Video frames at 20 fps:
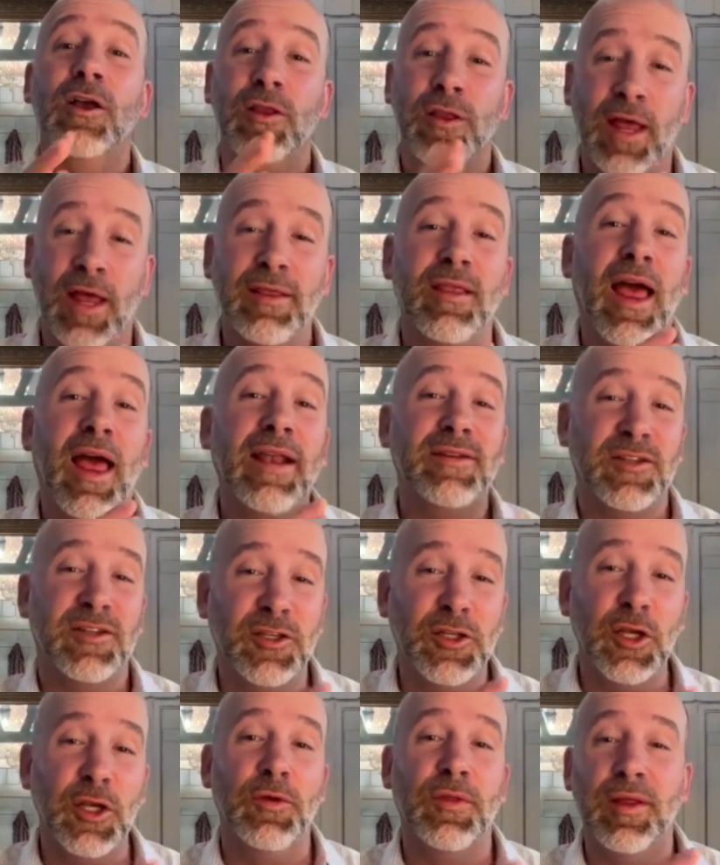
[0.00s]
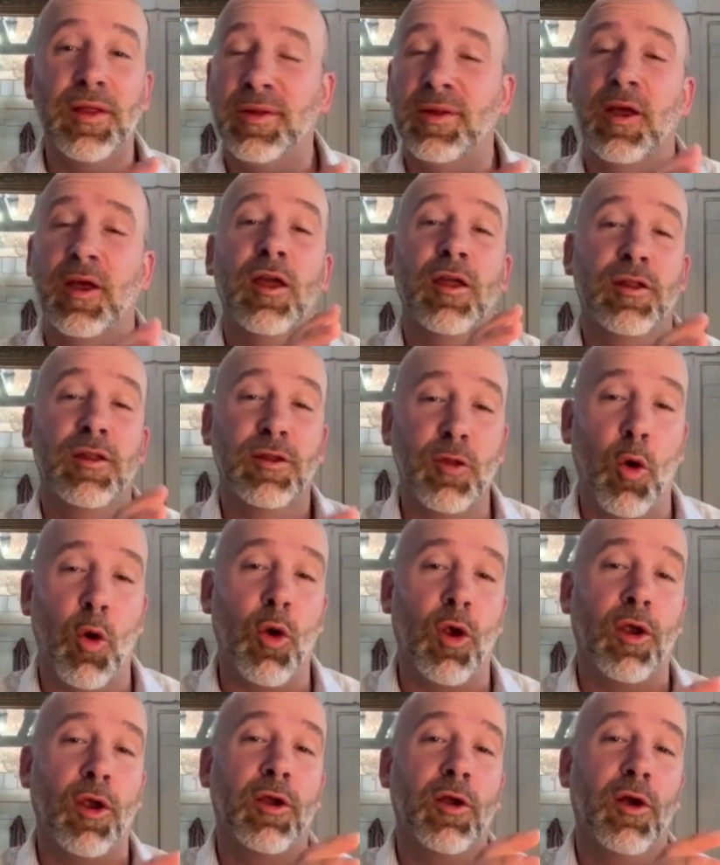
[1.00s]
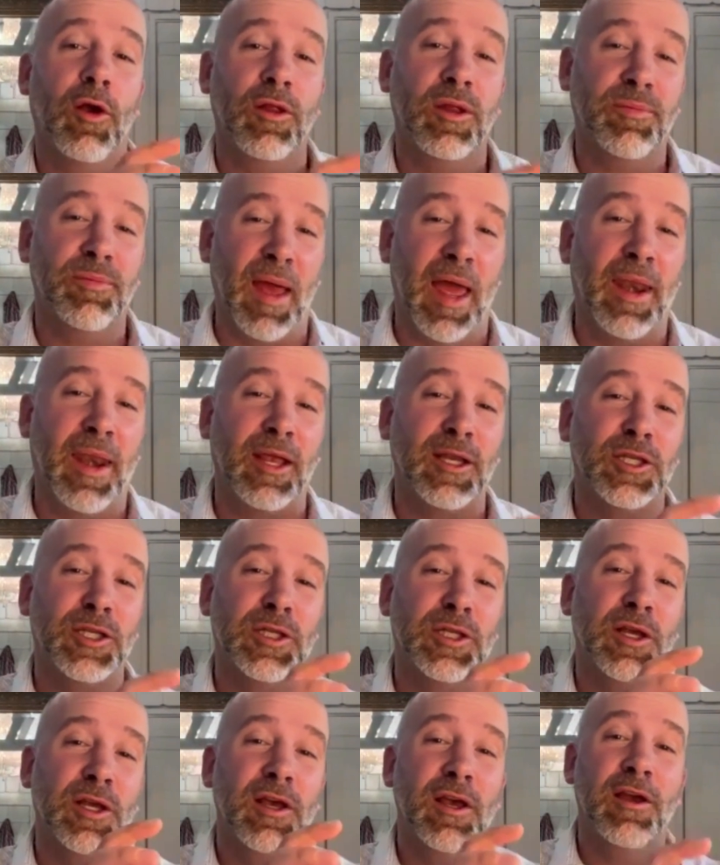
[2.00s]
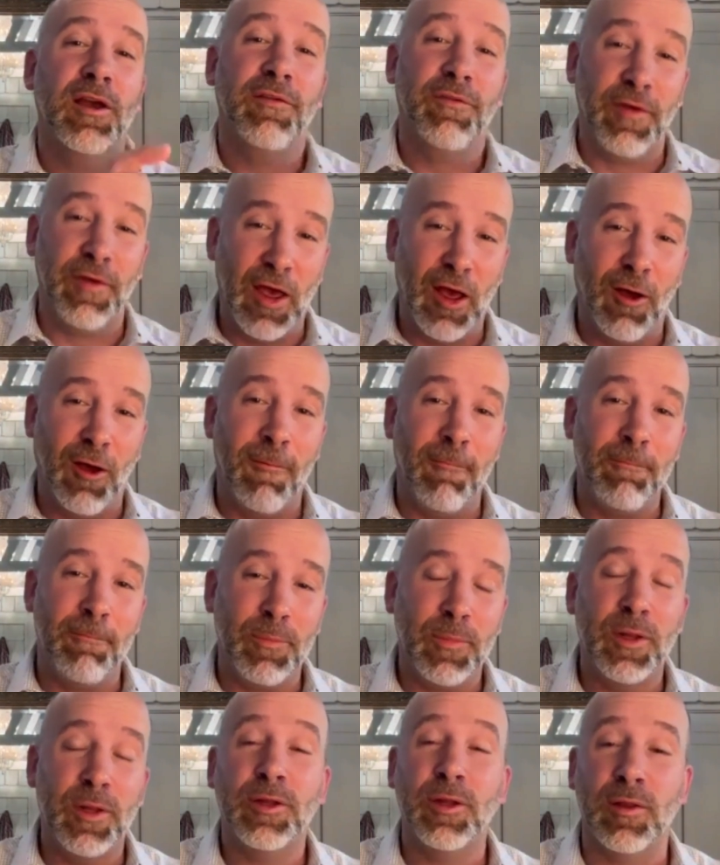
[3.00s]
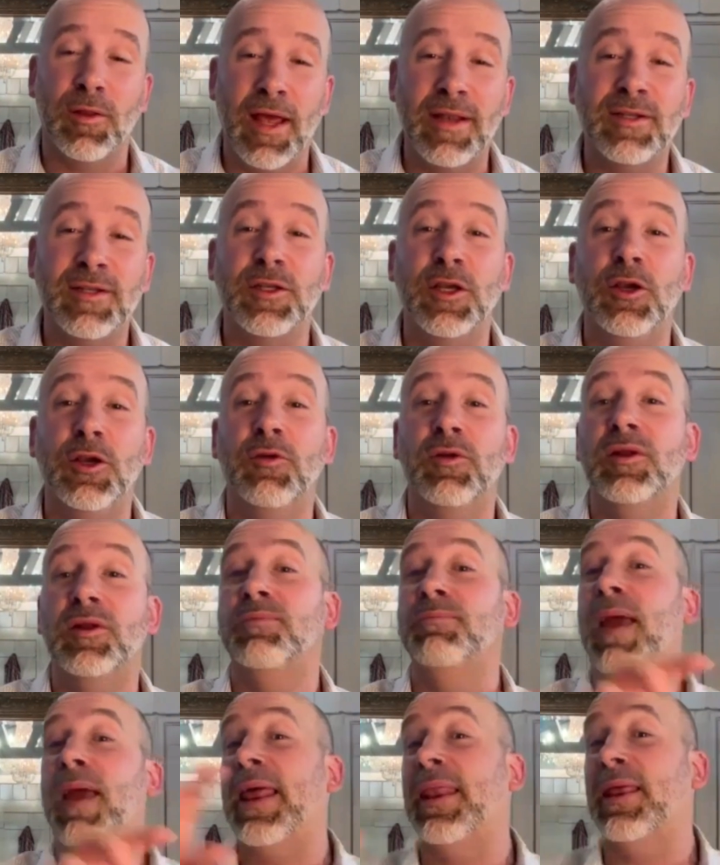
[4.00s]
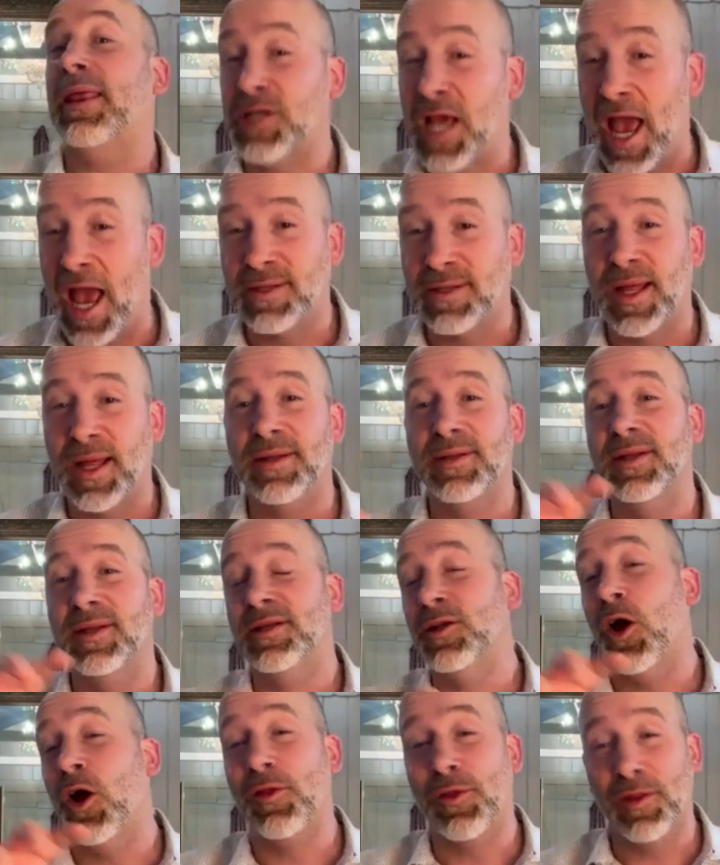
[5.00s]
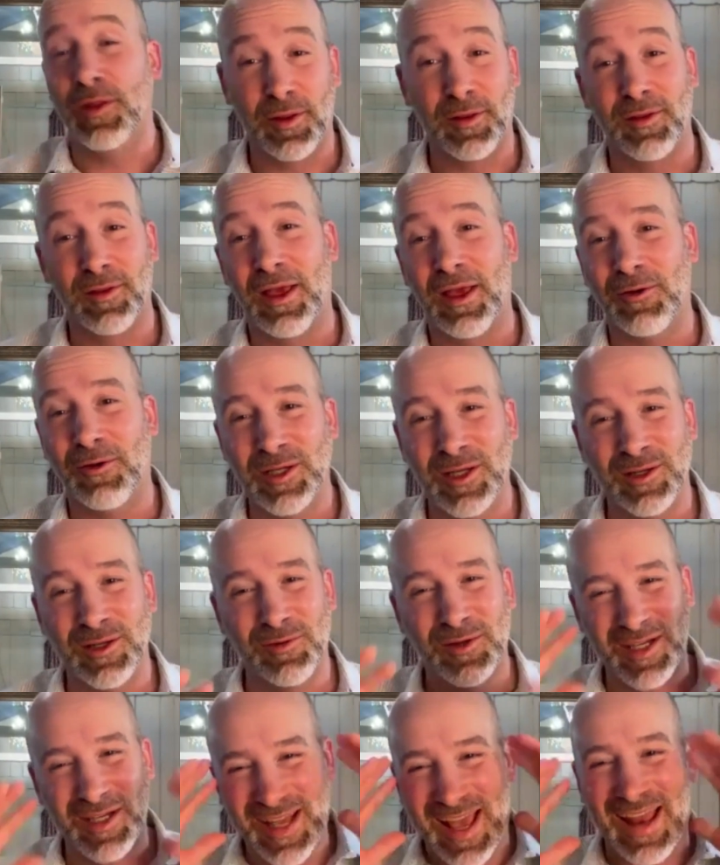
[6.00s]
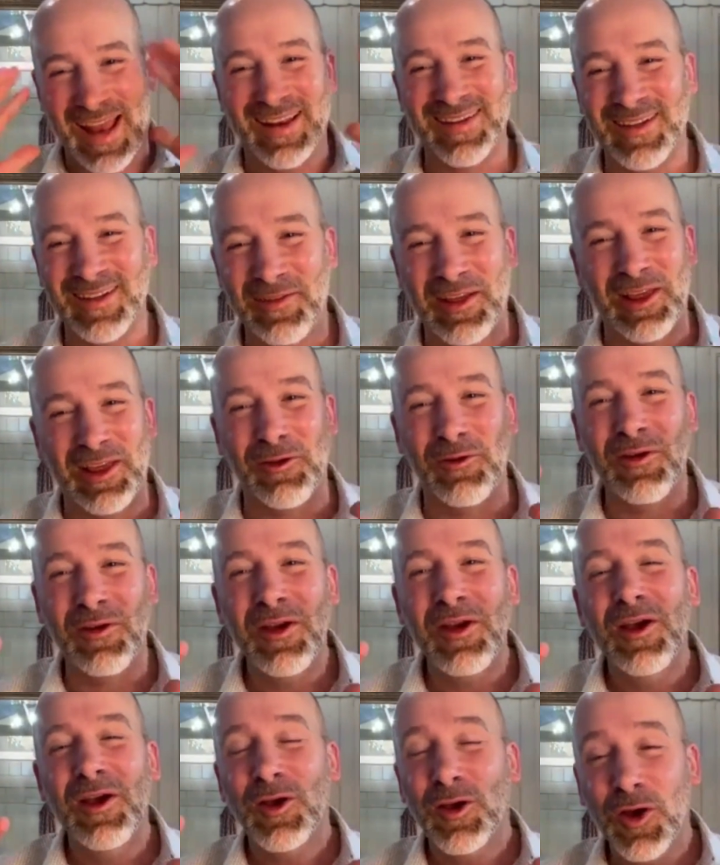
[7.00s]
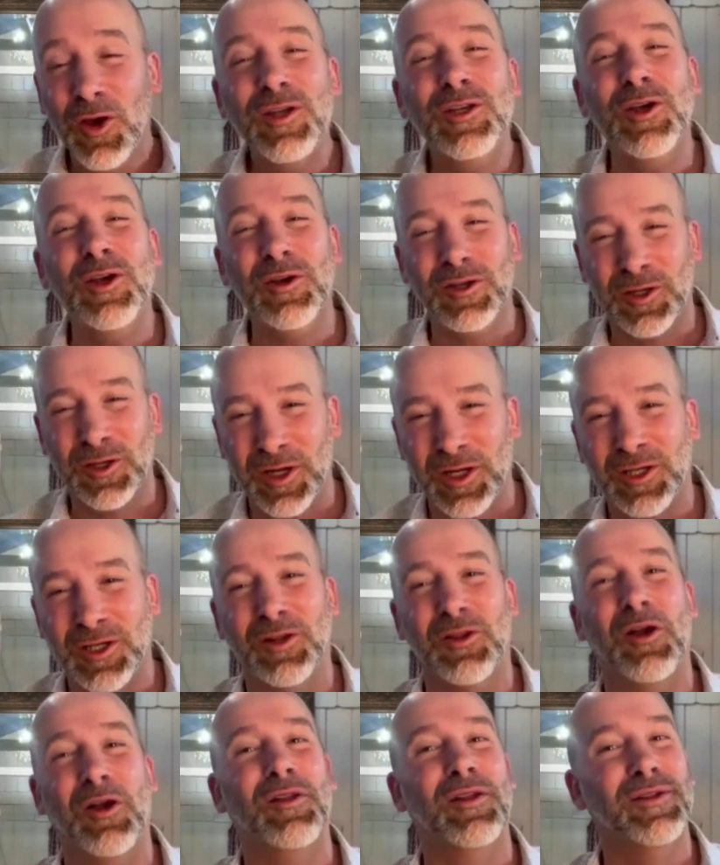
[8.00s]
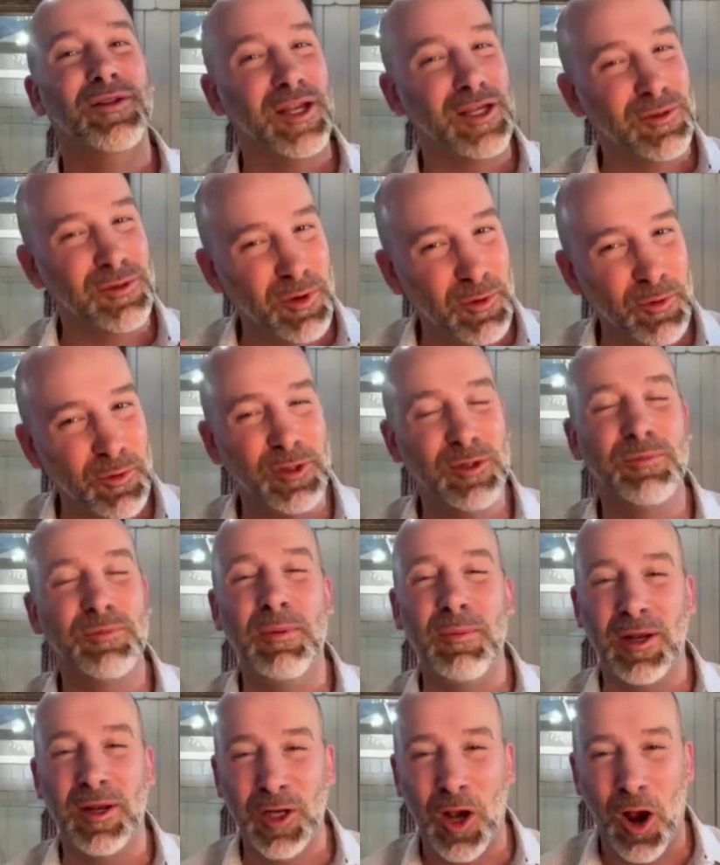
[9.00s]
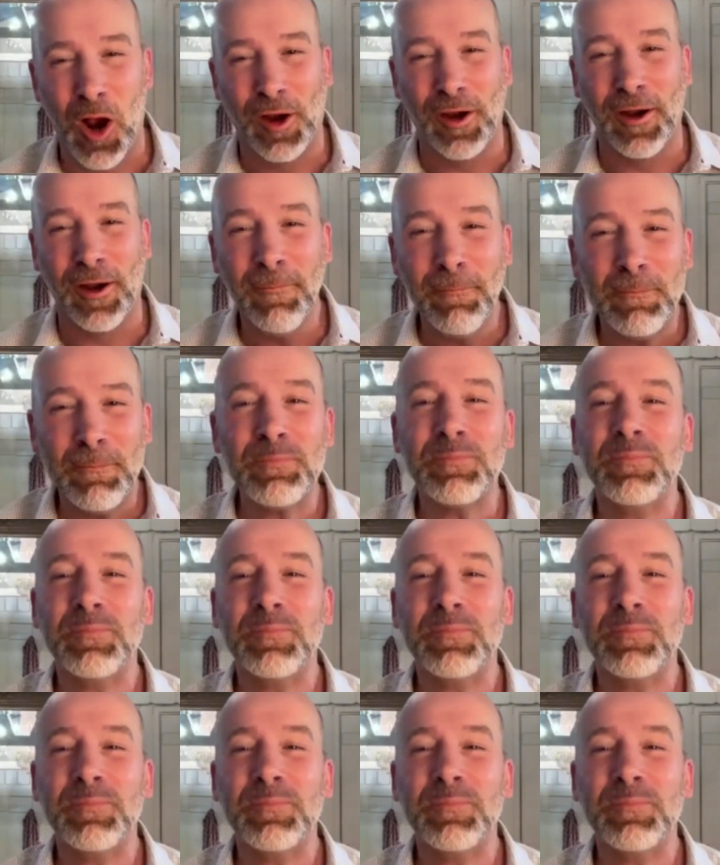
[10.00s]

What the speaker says: let's do this is a historical Spanish film, so let's do Spanish accents into all these other languages," which again is something you could do in traditional localization, but would be much harder.